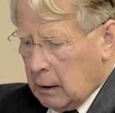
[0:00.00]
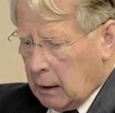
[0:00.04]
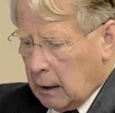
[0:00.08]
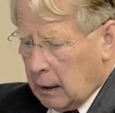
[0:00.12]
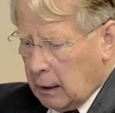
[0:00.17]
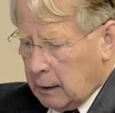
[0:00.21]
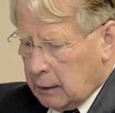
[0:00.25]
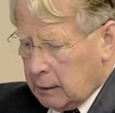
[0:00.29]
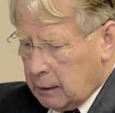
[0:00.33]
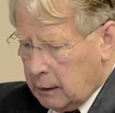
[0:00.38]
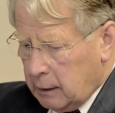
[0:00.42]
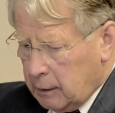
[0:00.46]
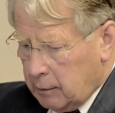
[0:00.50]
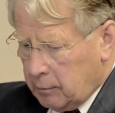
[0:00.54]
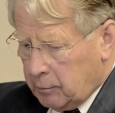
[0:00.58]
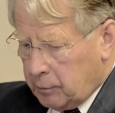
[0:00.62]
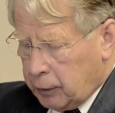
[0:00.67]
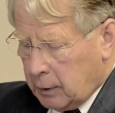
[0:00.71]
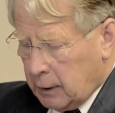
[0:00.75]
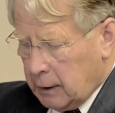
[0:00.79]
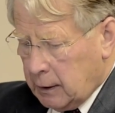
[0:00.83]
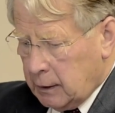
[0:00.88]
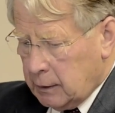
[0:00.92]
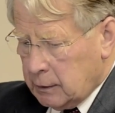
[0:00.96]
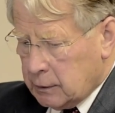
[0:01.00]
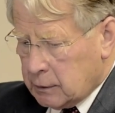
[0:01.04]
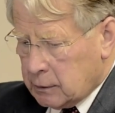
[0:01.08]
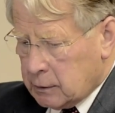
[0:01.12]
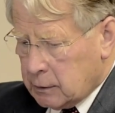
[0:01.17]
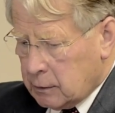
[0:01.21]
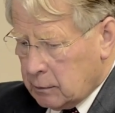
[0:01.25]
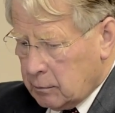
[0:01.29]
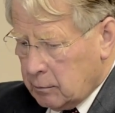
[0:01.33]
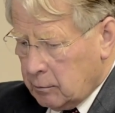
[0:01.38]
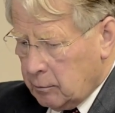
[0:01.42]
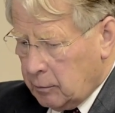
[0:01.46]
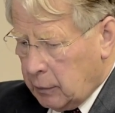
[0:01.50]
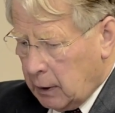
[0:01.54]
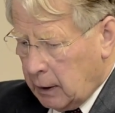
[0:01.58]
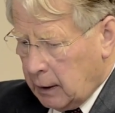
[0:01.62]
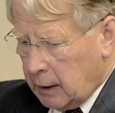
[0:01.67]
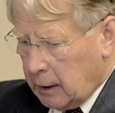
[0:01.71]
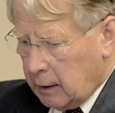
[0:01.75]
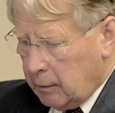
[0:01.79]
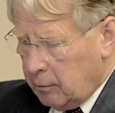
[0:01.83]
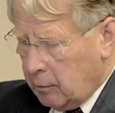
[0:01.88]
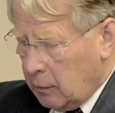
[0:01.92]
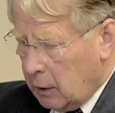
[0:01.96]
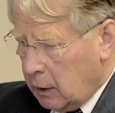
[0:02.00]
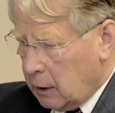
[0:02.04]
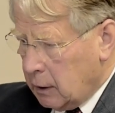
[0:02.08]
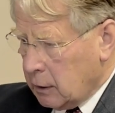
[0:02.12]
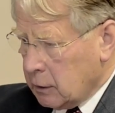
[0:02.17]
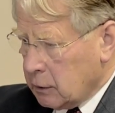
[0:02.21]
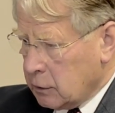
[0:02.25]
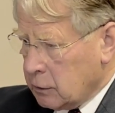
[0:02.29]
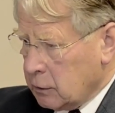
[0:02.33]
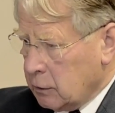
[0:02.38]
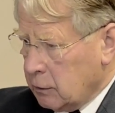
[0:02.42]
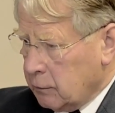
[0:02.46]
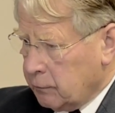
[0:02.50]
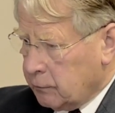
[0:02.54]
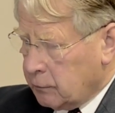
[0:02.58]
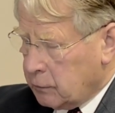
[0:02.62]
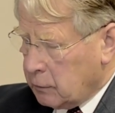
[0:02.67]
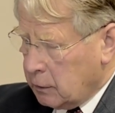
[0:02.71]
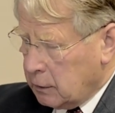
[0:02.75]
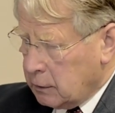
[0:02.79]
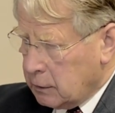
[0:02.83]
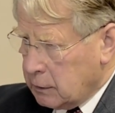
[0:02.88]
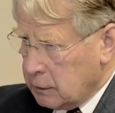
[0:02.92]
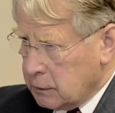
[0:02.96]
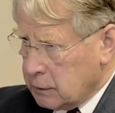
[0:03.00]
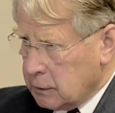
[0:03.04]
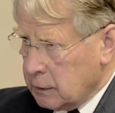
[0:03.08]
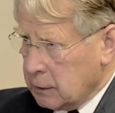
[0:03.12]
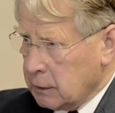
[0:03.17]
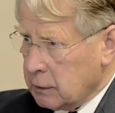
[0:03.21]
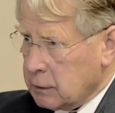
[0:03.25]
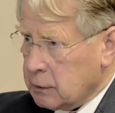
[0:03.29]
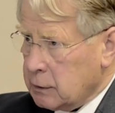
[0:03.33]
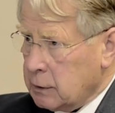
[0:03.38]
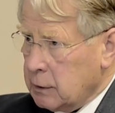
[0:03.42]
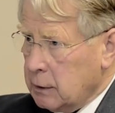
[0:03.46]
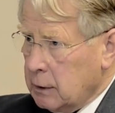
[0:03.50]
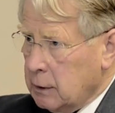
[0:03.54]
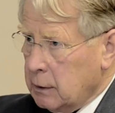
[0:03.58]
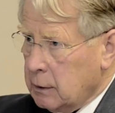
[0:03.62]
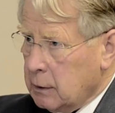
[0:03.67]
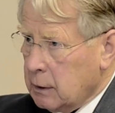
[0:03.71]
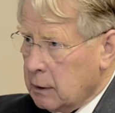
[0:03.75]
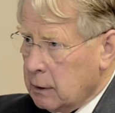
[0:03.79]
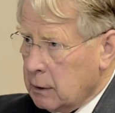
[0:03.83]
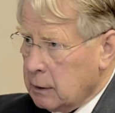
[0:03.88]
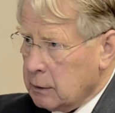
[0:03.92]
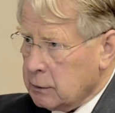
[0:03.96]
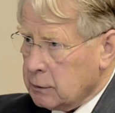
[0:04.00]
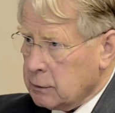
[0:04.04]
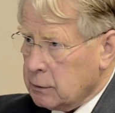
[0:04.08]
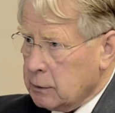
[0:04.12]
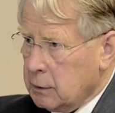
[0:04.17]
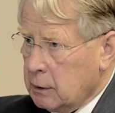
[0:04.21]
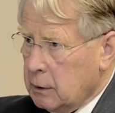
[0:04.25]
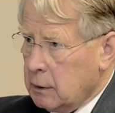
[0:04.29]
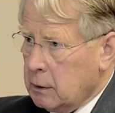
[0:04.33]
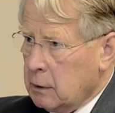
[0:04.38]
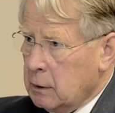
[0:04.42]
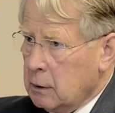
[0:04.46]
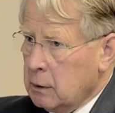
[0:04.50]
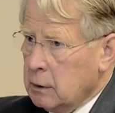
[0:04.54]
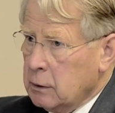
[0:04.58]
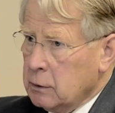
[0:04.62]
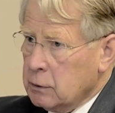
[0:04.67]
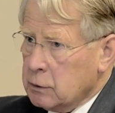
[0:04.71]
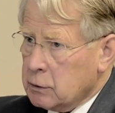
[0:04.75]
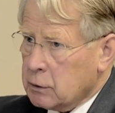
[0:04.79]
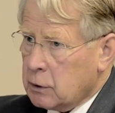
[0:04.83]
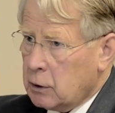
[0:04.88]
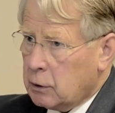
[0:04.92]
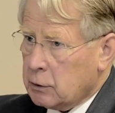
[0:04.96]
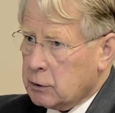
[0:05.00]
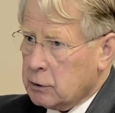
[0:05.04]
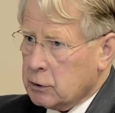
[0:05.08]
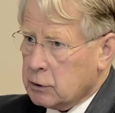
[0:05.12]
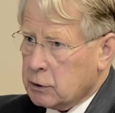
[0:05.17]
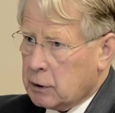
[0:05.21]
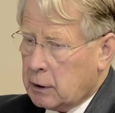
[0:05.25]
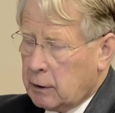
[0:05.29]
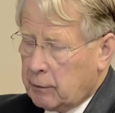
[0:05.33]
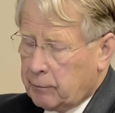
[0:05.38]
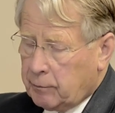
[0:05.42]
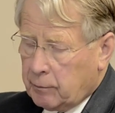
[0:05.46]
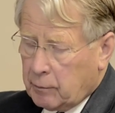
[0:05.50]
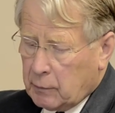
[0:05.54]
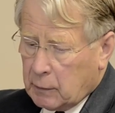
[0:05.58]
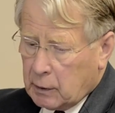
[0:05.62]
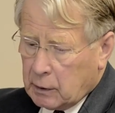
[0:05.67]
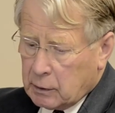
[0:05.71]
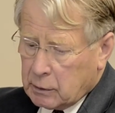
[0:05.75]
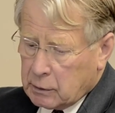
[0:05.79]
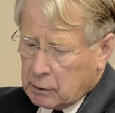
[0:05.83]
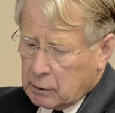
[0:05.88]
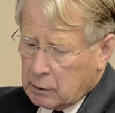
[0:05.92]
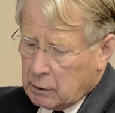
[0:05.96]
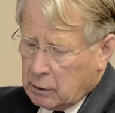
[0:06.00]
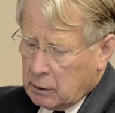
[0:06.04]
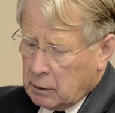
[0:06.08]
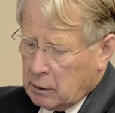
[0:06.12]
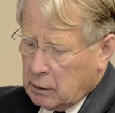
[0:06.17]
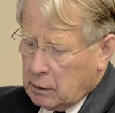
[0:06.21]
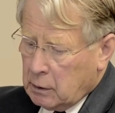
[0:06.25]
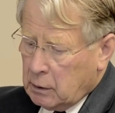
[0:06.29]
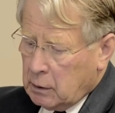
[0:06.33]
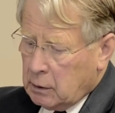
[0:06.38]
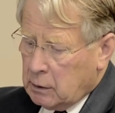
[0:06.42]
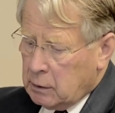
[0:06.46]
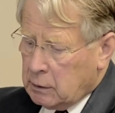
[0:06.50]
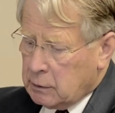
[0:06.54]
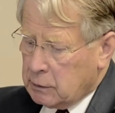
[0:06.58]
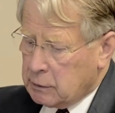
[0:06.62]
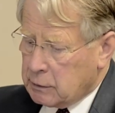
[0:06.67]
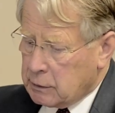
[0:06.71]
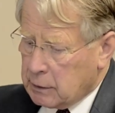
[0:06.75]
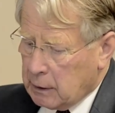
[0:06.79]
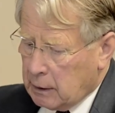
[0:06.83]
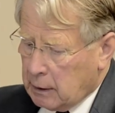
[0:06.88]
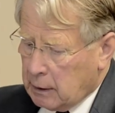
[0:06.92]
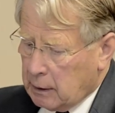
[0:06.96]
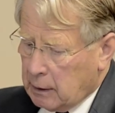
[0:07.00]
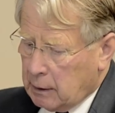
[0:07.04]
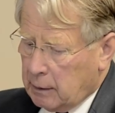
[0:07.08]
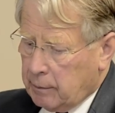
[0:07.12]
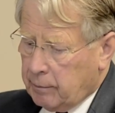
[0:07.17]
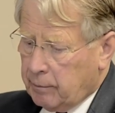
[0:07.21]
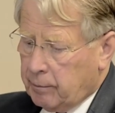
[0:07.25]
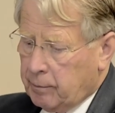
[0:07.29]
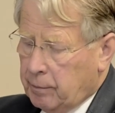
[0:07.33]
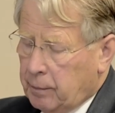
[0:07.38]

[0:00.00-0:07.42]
and in place by March of 2016, as the Scottish Government say.